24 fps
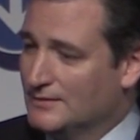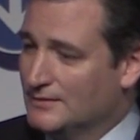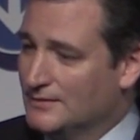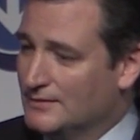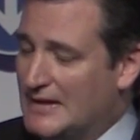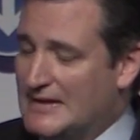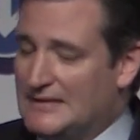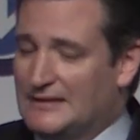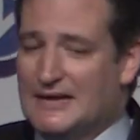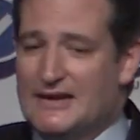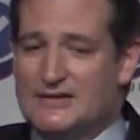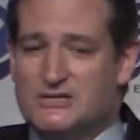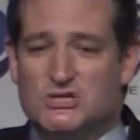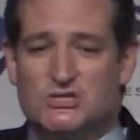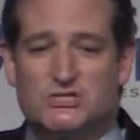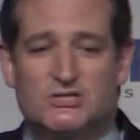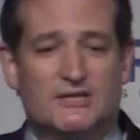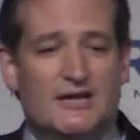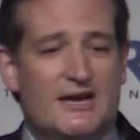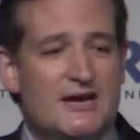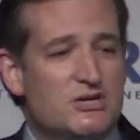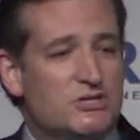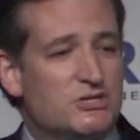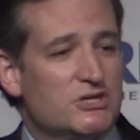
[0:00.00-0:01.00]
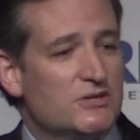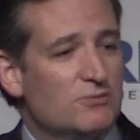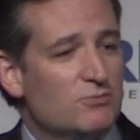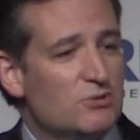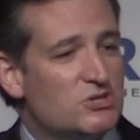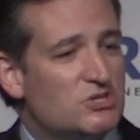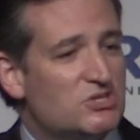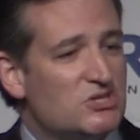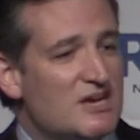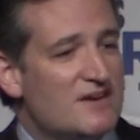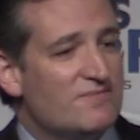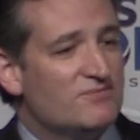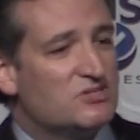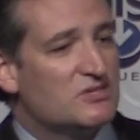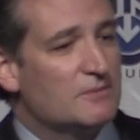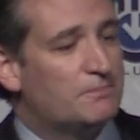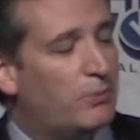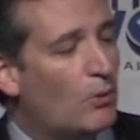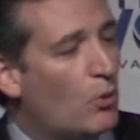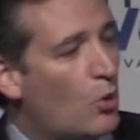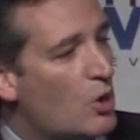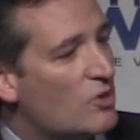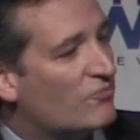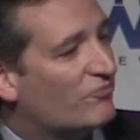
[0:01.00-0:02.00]
That legislation received
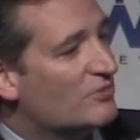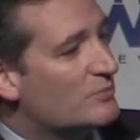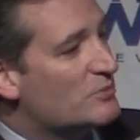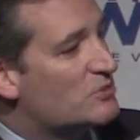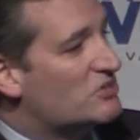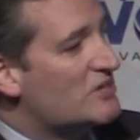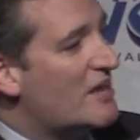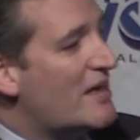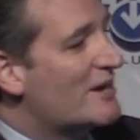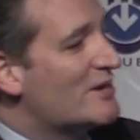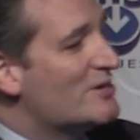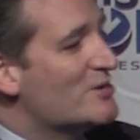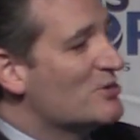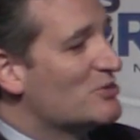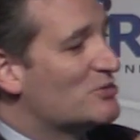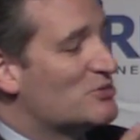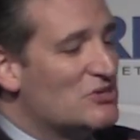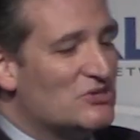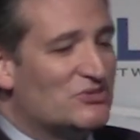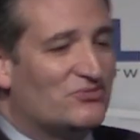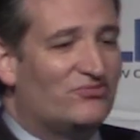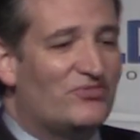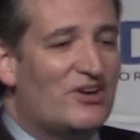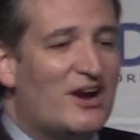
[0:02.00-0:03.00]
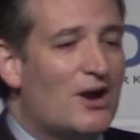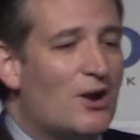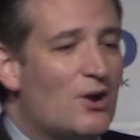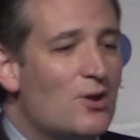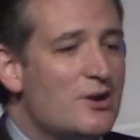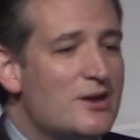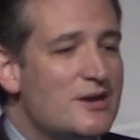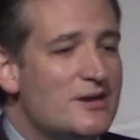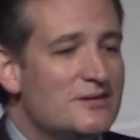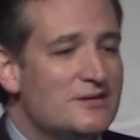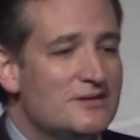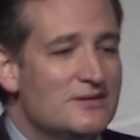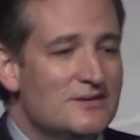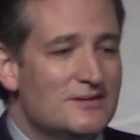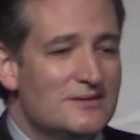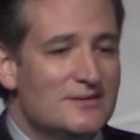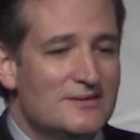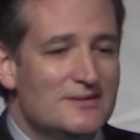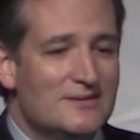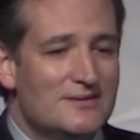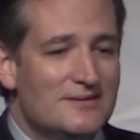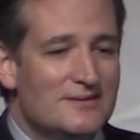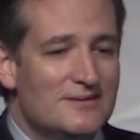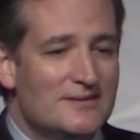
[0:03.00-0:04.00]
support from senators as varied
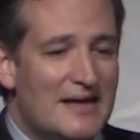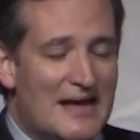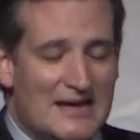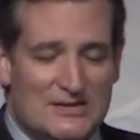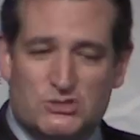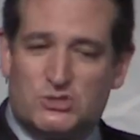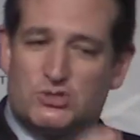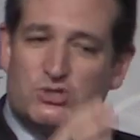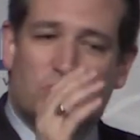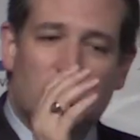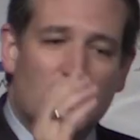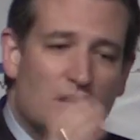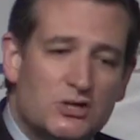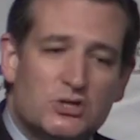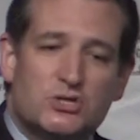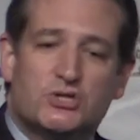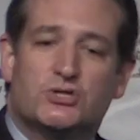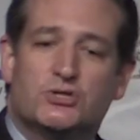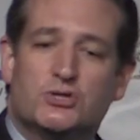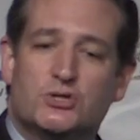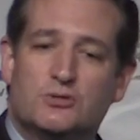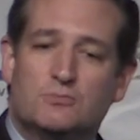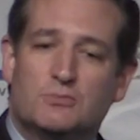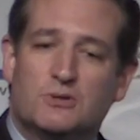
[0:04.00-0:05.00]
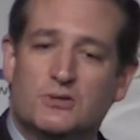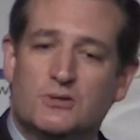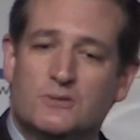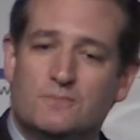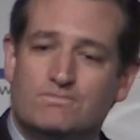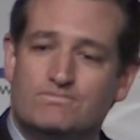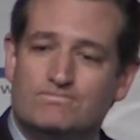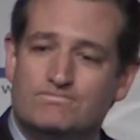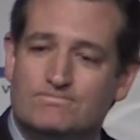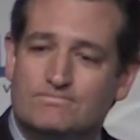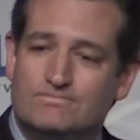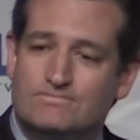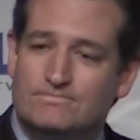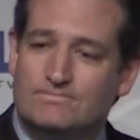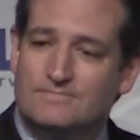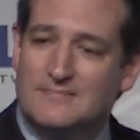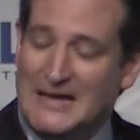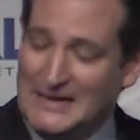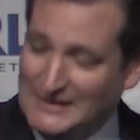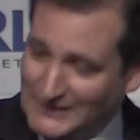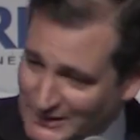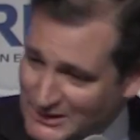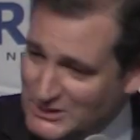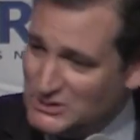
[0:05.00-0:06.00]
as Chuck Schumer
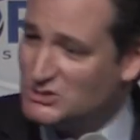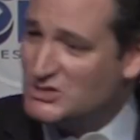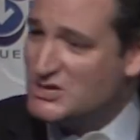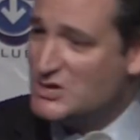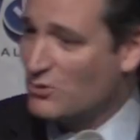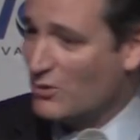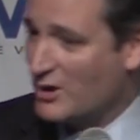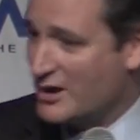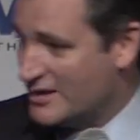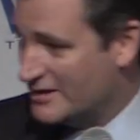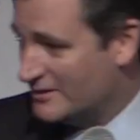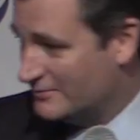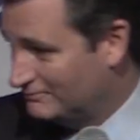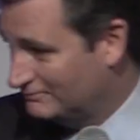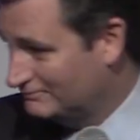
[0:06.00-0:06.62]
and Lindsey Graham.